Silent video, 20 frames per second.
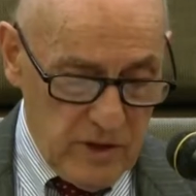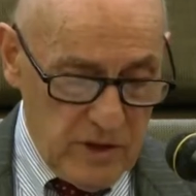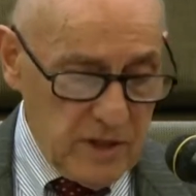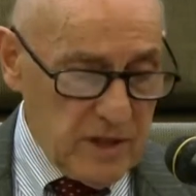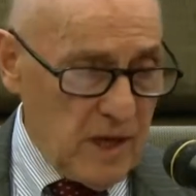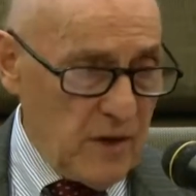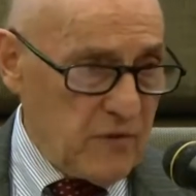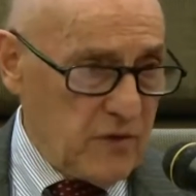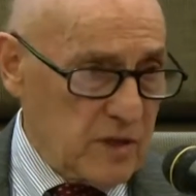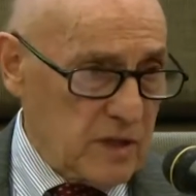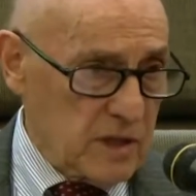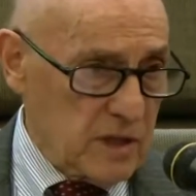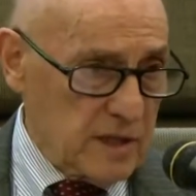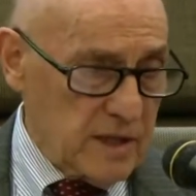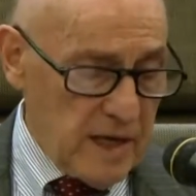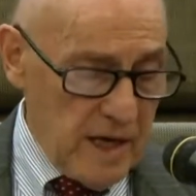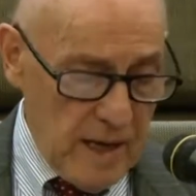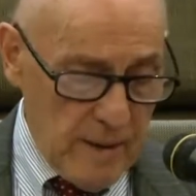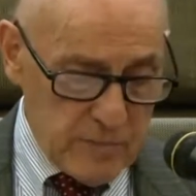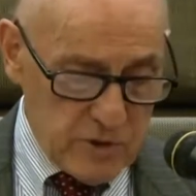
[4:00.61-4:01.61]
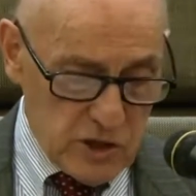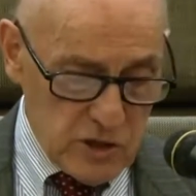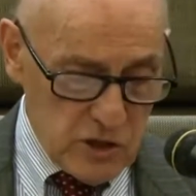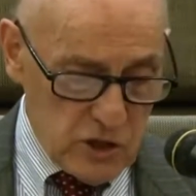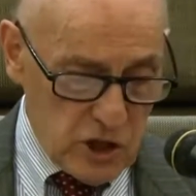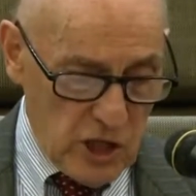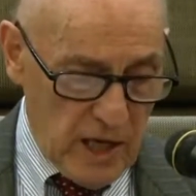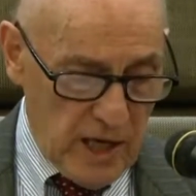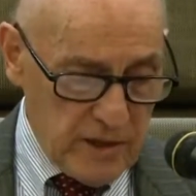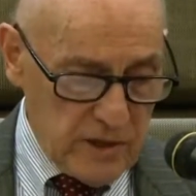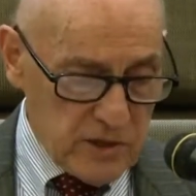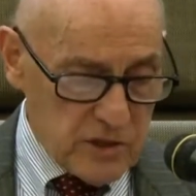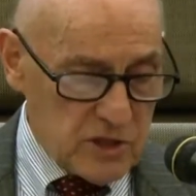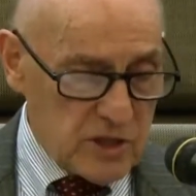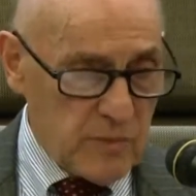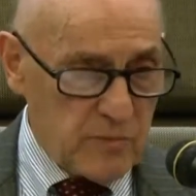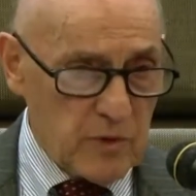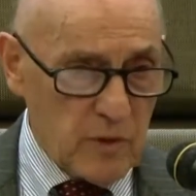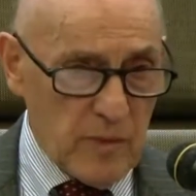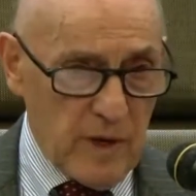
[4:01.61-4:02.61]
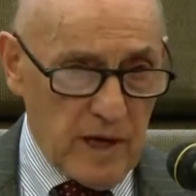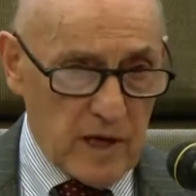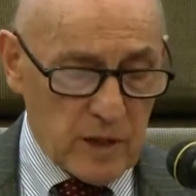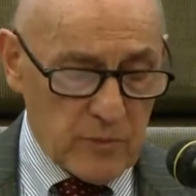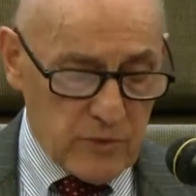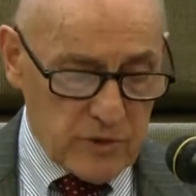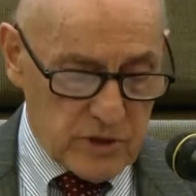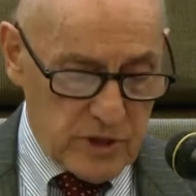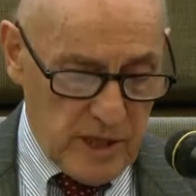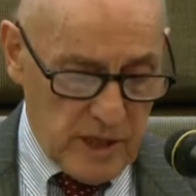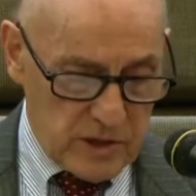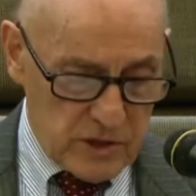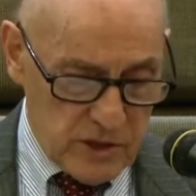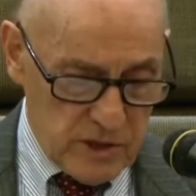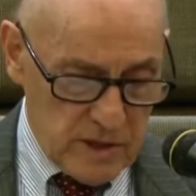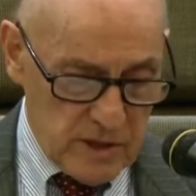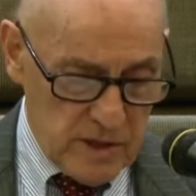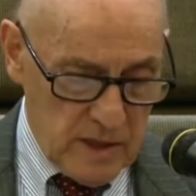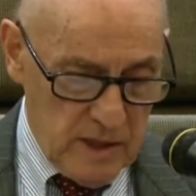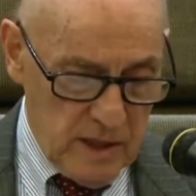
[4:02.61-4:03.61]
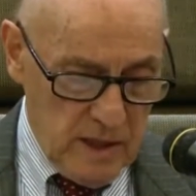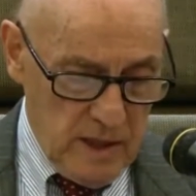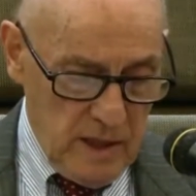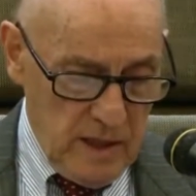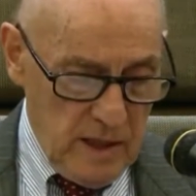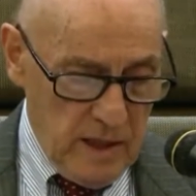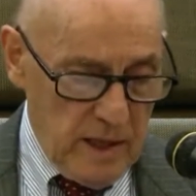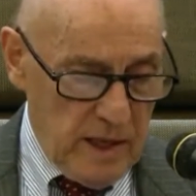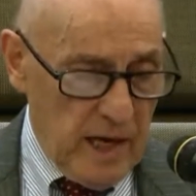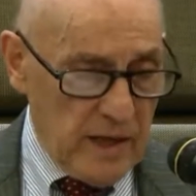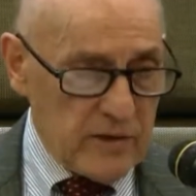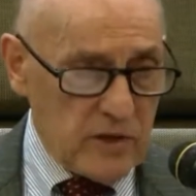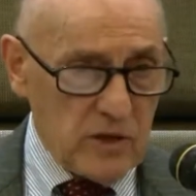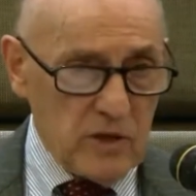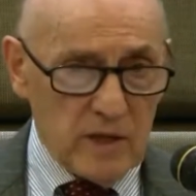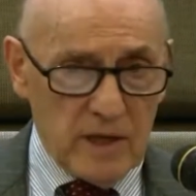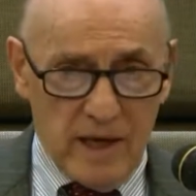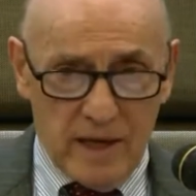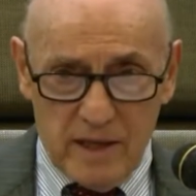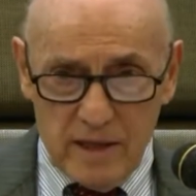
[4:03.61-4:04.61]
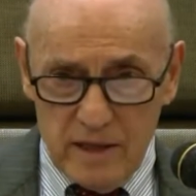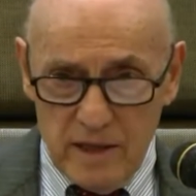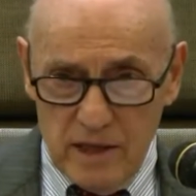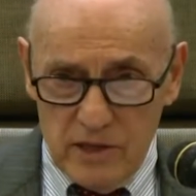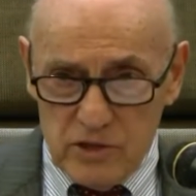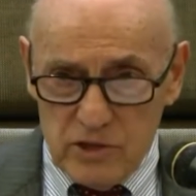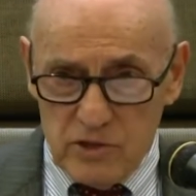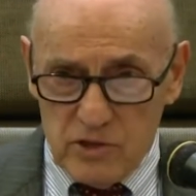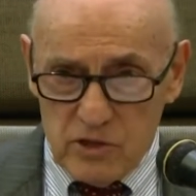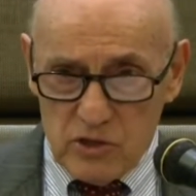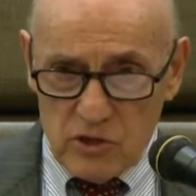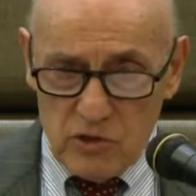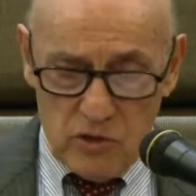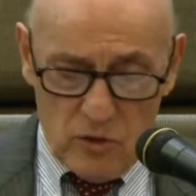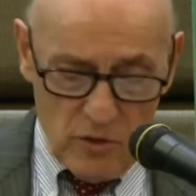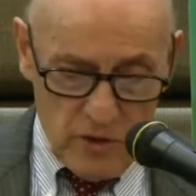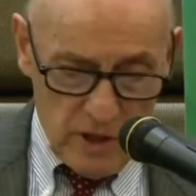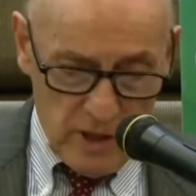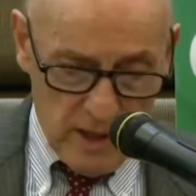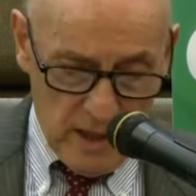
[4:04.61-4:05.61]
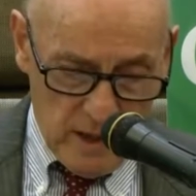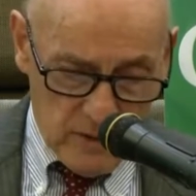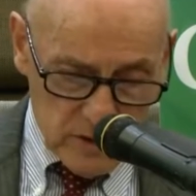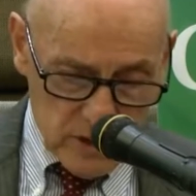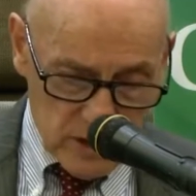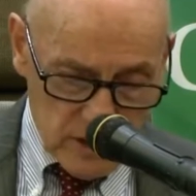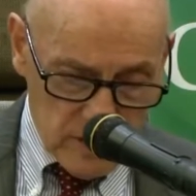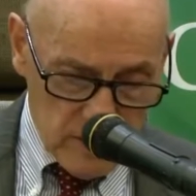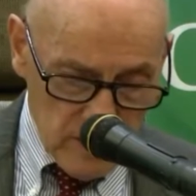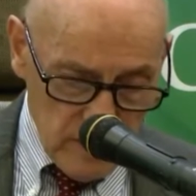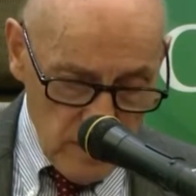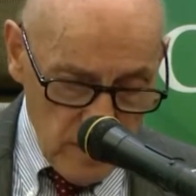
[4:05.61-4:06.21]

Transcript: indefinitely absent China's diplomatic protection at the United Nations Security Council.